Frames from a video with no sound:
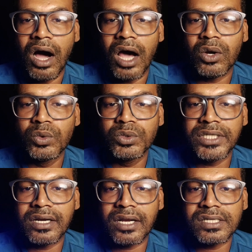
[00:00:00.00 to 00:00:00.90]
are
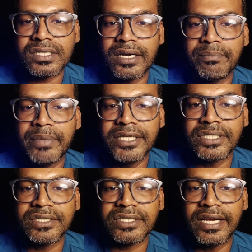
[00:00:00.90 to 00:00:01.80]
losing trust in
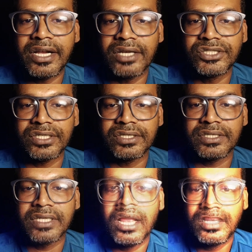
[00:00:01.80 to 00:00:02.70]
Beijing's intentions.